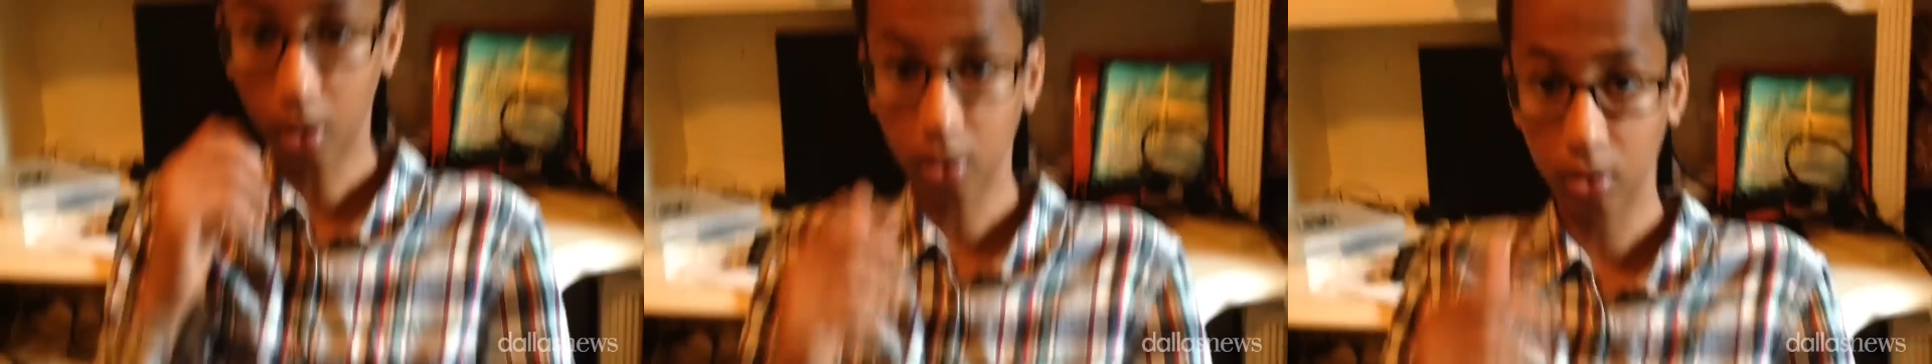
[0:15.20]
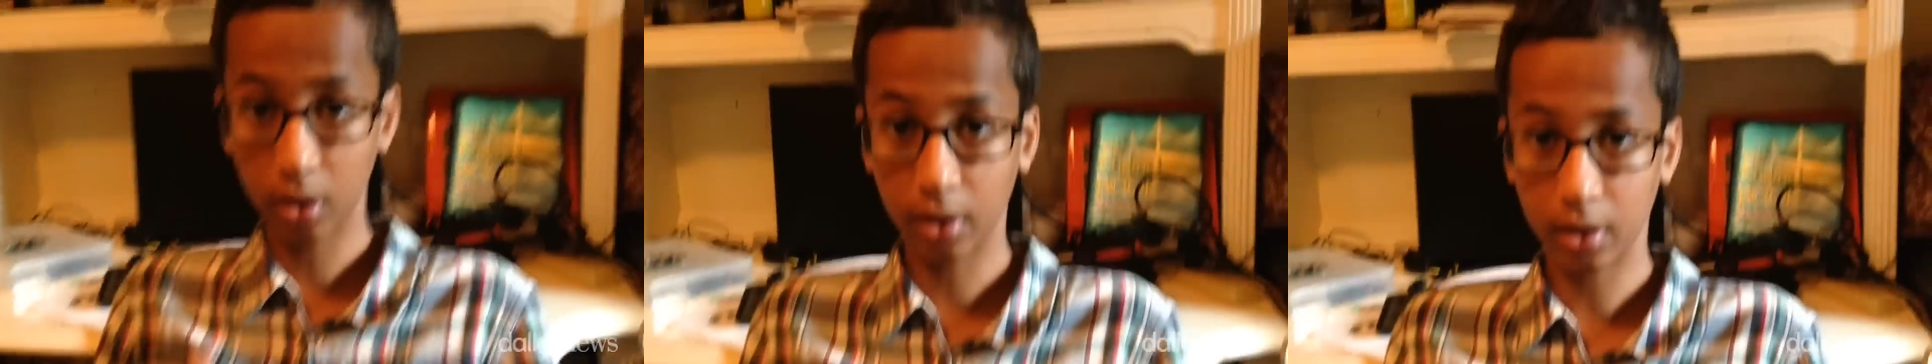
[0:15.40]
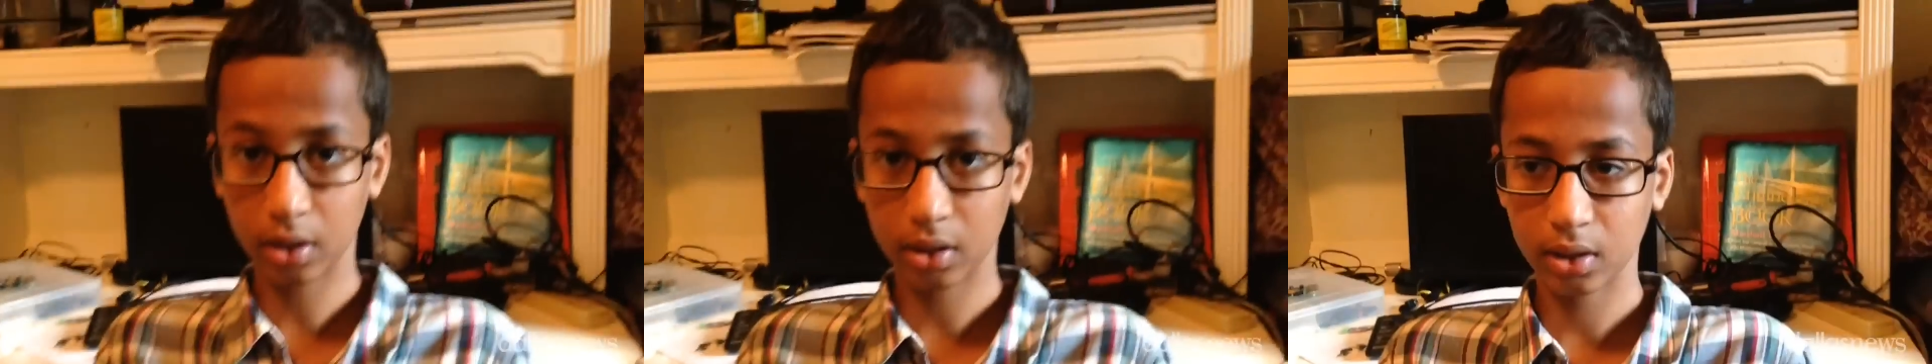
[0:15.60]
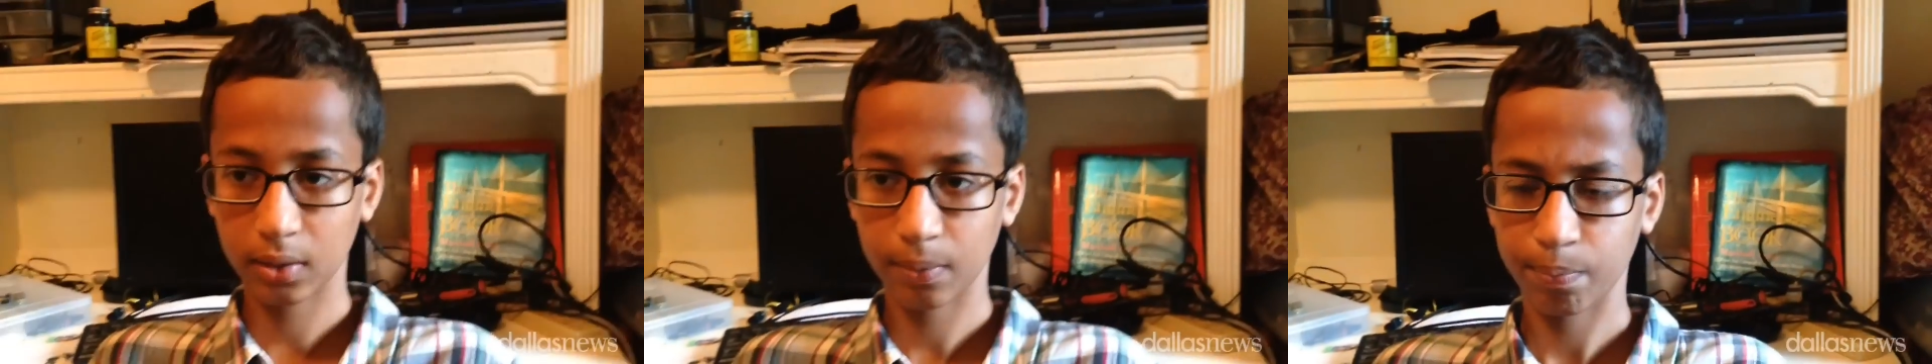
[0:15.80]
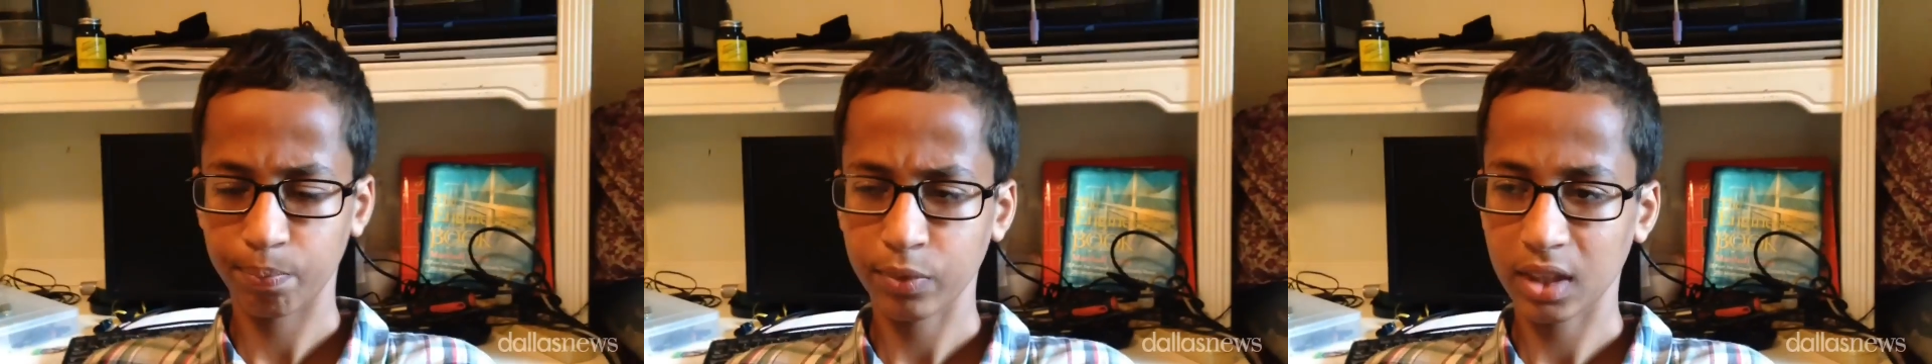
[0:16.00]
clock,
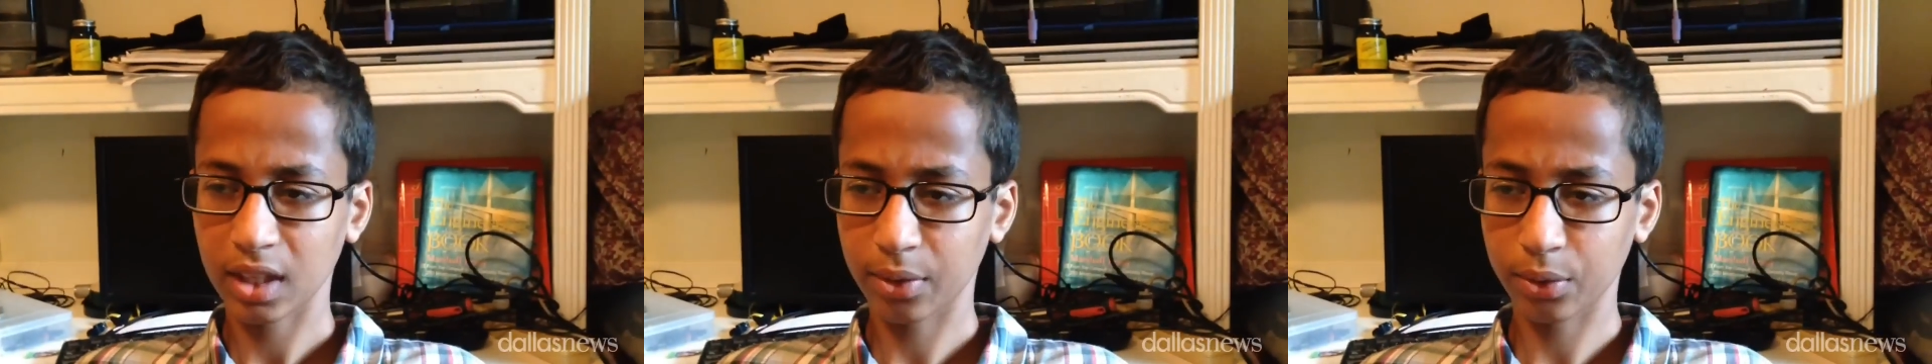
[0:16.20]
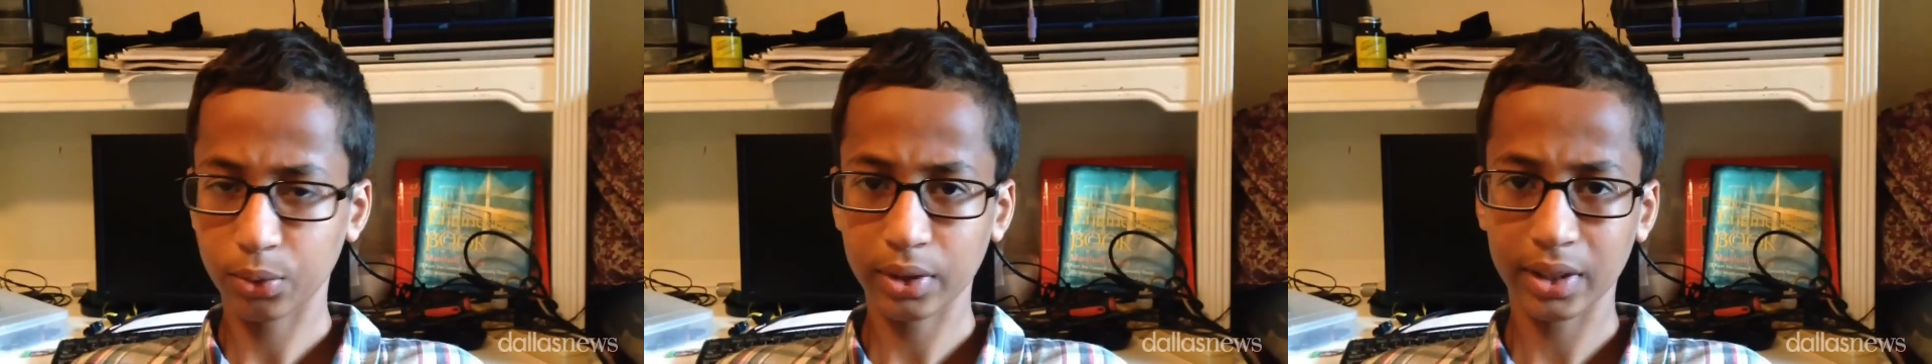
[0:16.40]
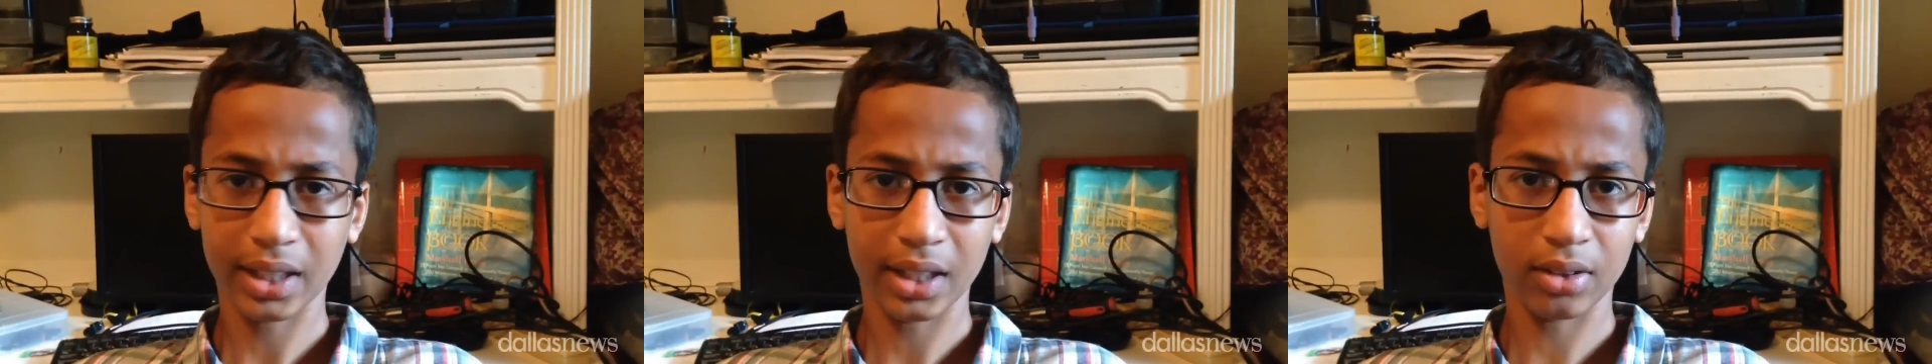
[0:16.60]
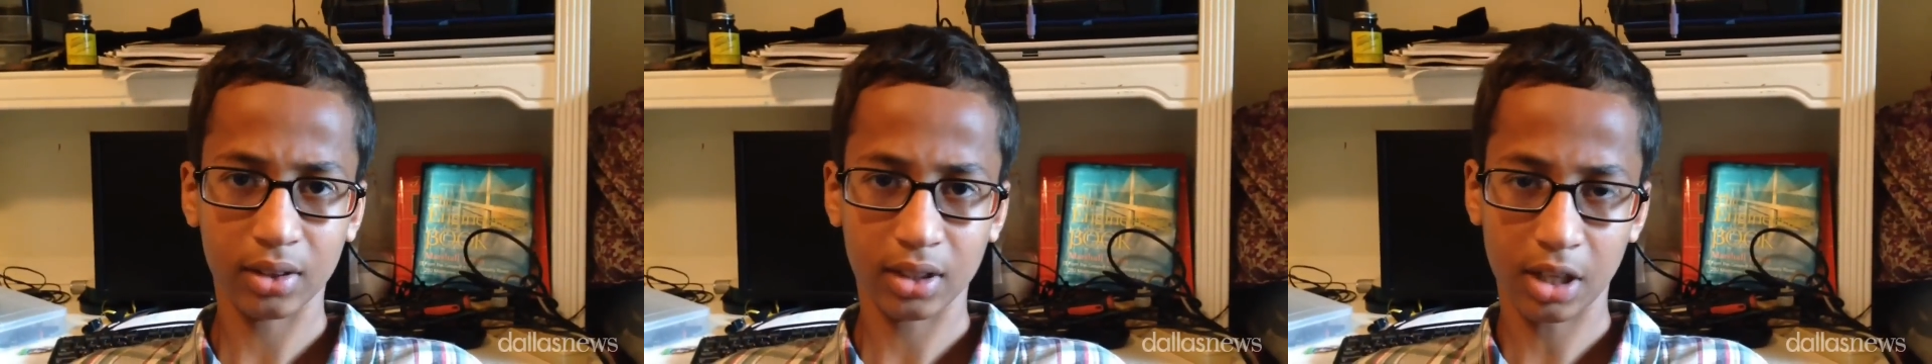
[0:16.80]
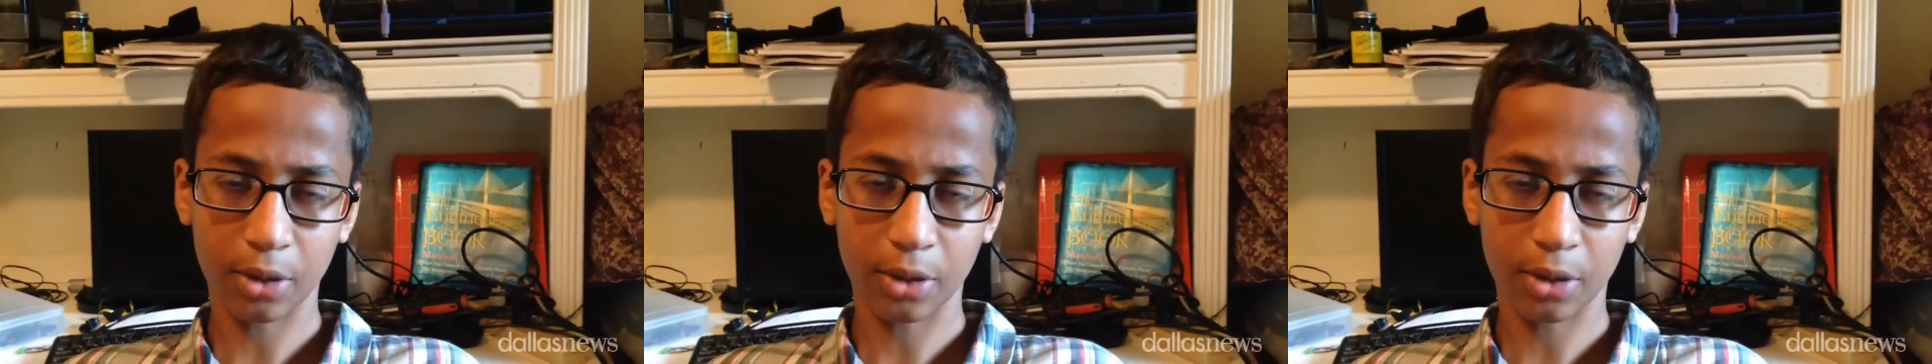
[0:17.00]
it was really easy,